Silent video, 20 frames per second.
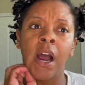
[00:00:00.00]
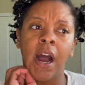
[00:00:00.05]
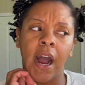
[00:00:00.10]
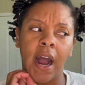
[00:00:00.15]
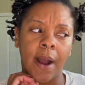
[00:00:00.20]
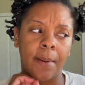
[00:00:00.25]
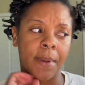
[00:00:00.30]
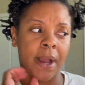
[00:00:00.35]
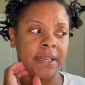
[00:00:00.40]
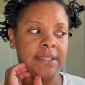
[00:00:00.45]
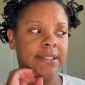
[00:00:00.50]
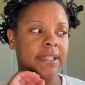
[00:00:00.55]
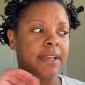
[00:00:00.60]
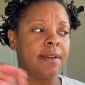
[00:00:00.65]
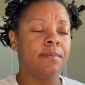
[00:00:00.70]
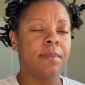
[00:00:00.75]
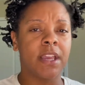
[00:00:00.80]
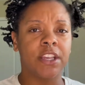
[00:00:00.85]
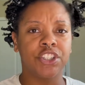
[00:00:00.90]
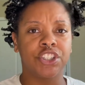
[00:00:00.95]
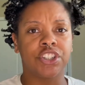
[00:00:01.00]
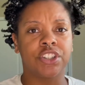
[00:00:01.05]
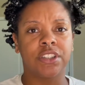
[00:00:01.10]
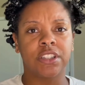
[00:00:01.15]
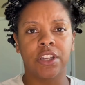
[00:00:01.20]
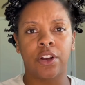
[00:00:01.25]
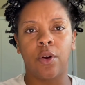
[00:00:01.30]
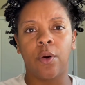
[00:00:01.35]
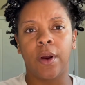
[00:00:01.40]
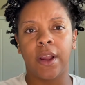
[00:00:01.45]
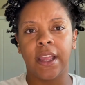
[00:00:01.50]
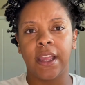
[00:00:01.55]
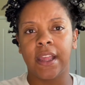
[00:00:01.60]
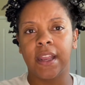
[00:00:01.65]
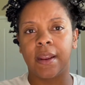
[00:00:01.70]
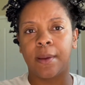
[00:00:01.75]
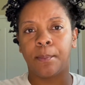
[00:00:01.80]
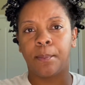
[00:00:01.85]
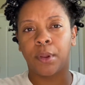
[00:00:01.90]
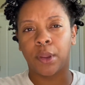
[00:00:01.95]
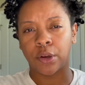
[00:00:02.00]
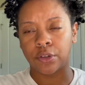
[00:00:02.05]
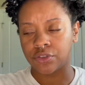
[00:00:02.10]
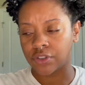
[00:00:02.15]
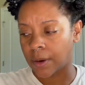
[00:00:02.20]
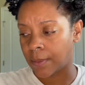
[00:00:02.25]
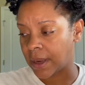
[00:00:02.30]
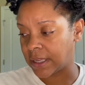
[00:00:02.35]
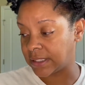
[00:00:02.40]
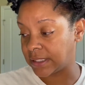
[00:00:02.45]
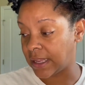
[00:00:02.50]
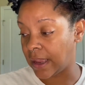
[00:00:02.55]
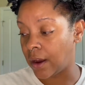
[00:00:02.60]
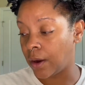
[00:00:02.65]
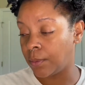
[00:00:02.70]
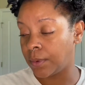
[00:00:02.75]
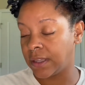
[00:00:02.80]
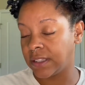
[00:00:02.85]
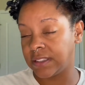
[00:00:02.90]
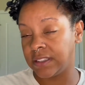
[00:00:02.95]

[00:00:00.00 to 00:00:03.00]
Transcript: I did make sure to go ahead and blow dry my scalp because